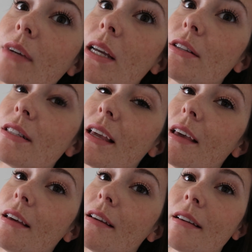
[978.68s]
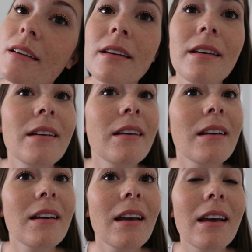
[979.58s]
that you see.
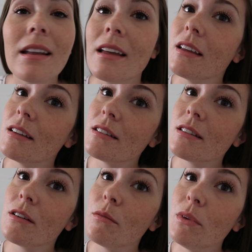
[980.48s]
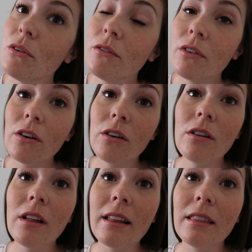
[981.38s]
It is
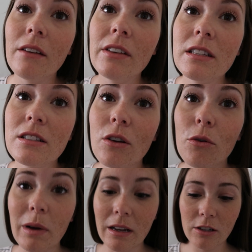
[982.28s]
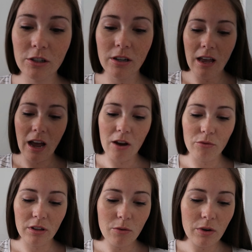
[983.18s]
beautiful. I love it so much. I
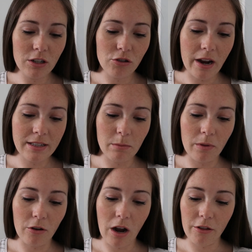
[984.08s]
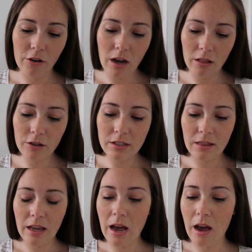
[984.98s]
really want to try some of their other colors
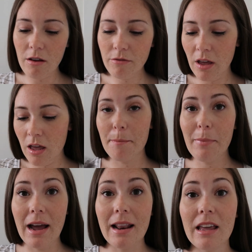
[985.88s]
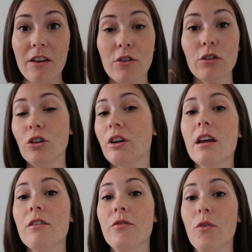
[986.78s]
that they have, but if you're
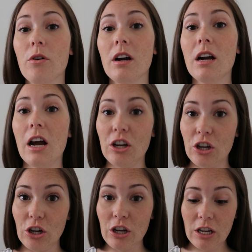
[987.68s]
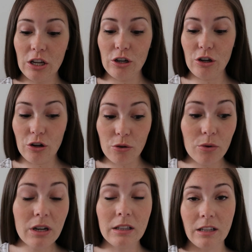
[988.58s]
looking for a good
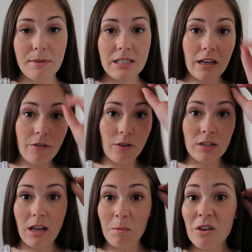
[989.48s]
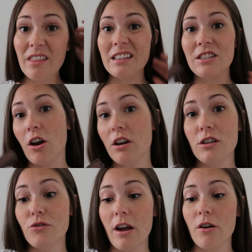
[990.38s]
nude lipstick for summer that's not going
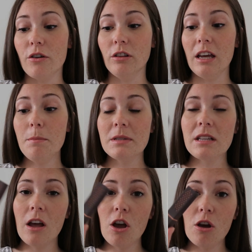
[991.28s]
to dry out your lips,